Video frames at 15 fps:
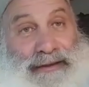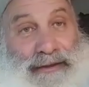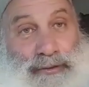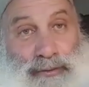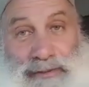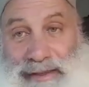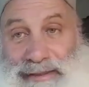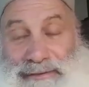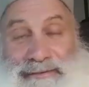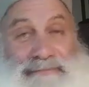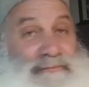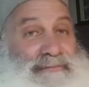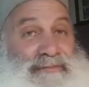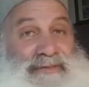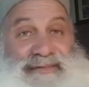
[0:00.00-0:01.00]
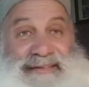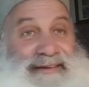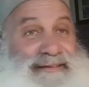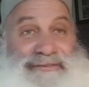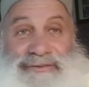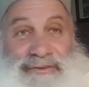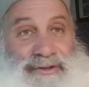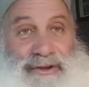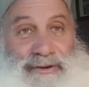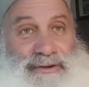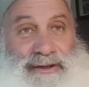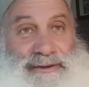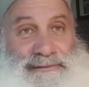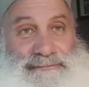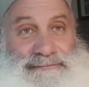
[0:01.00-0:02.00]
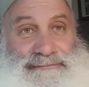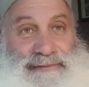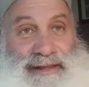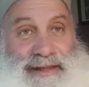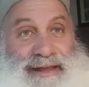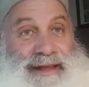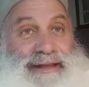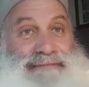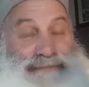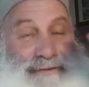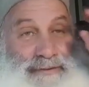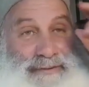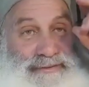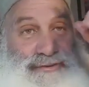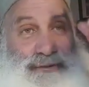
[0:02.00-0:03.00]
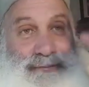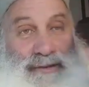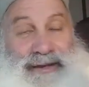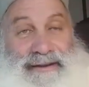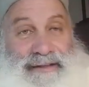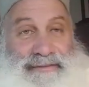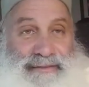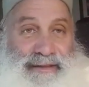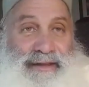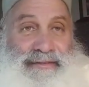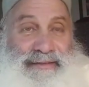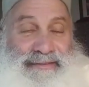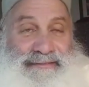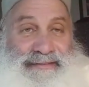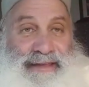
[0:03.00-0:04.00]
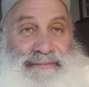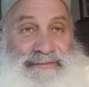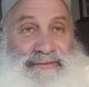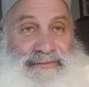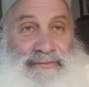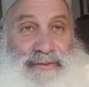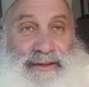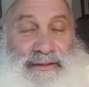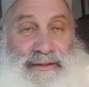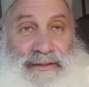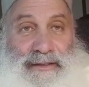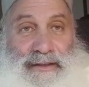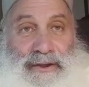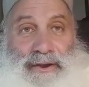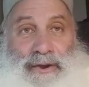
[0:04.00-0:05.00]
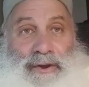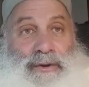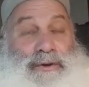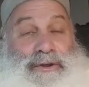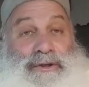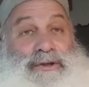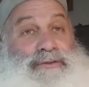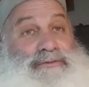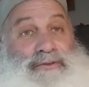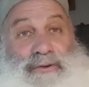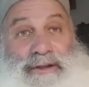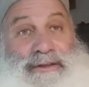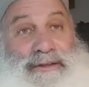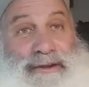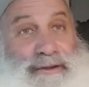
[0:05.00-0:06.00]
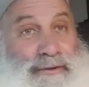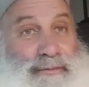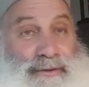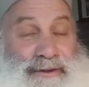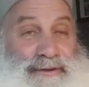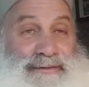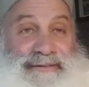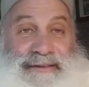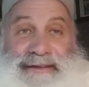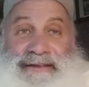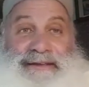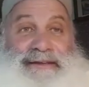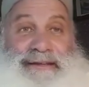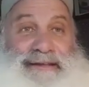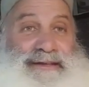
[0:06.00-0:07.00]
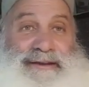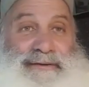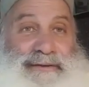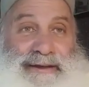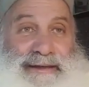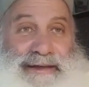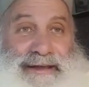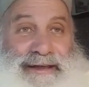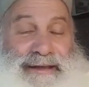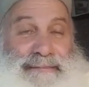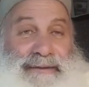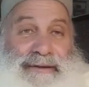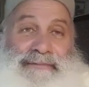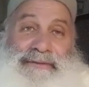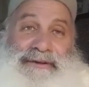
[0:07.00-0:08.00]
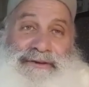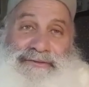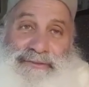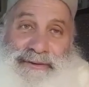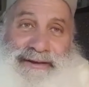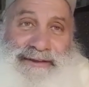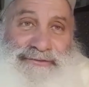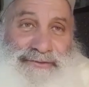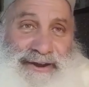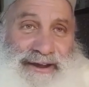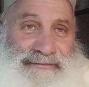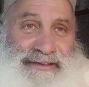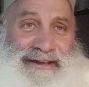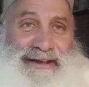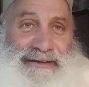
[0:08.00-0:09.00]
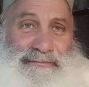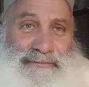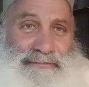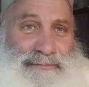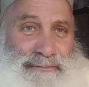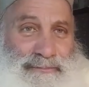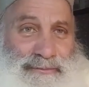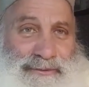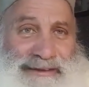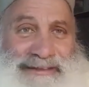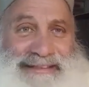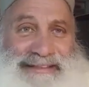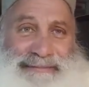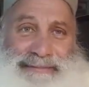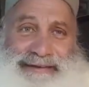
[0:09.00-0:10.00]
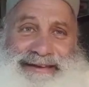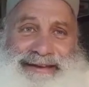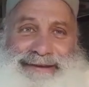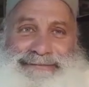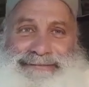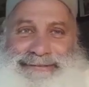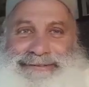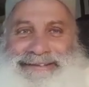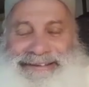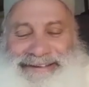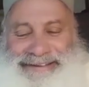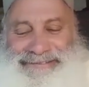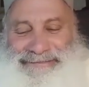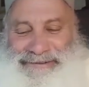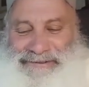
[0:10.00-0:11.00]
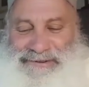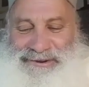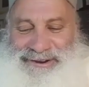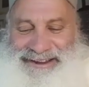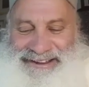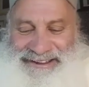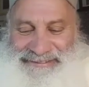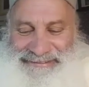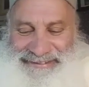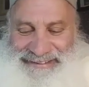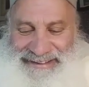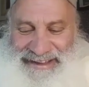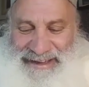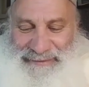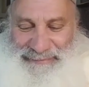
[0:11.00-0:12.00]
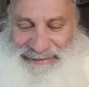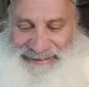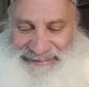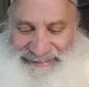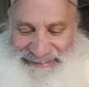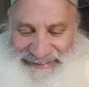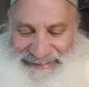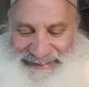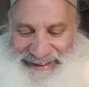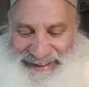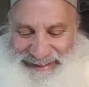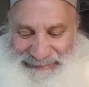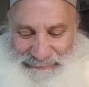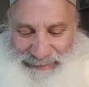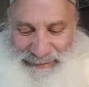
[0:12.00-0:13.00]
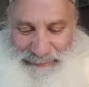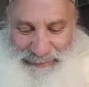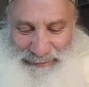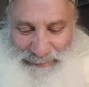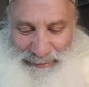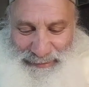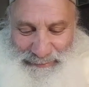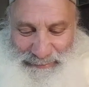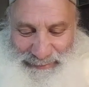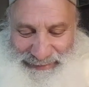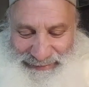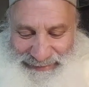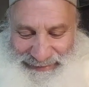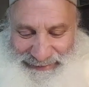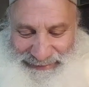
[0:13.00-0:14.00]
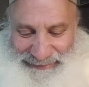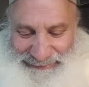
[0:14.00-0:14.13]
can sit and do yoga and focus your mind on these names as well. Or you can do it, you know, when you're sitting, you know, in a cab. When you're doing it driving, I would really be careful if you're driving, because it might be a problematic thing.